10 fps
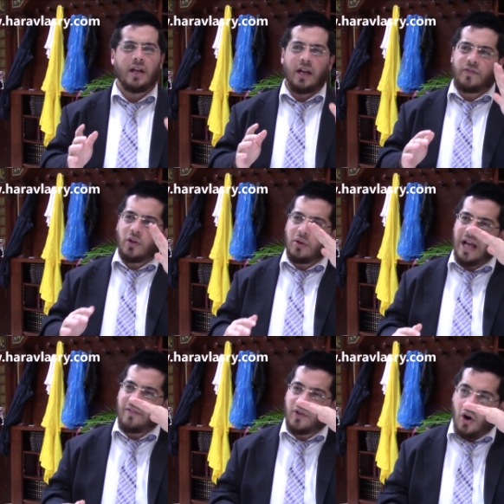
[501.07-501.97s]
If the
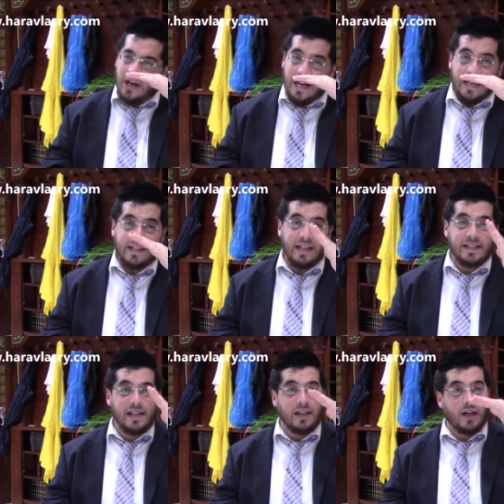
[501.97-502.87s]
lulav going like
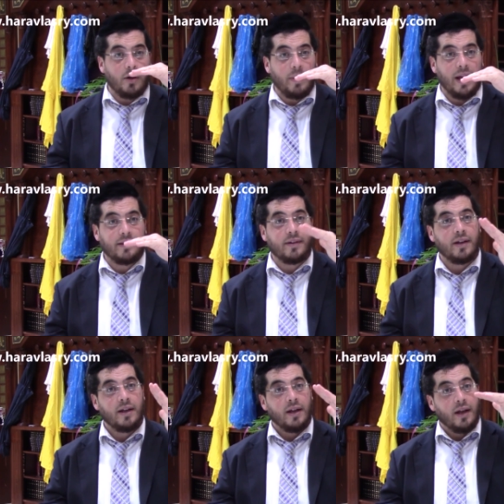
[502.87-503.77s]
this a little bit,
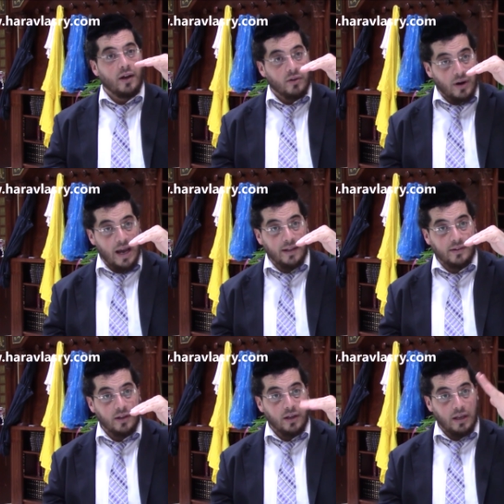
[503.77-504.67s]
right?